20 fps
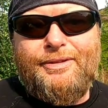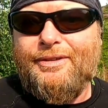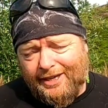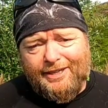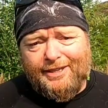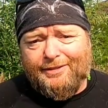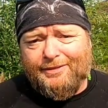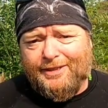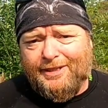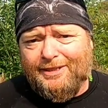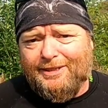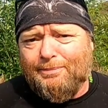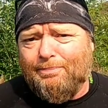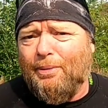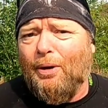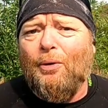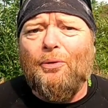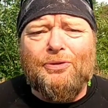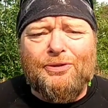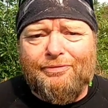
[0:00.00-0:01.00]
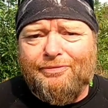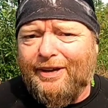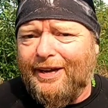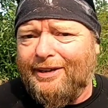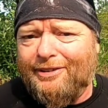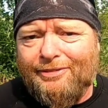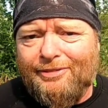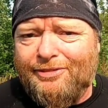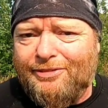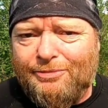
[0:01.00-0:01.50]
A lot of the boat
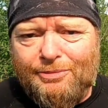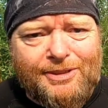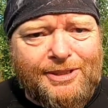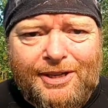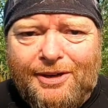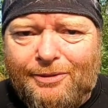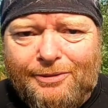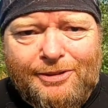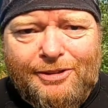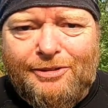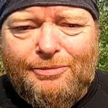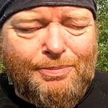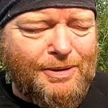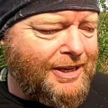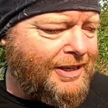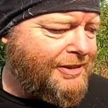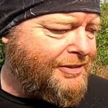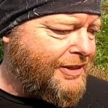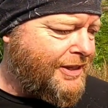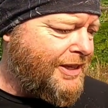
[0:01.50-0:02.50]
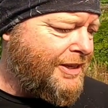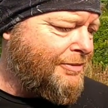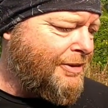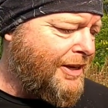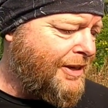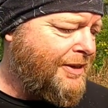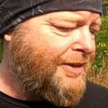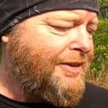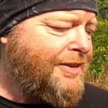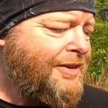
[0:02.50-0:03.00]
veterans will know this place
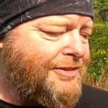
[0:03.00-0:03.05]
anyway.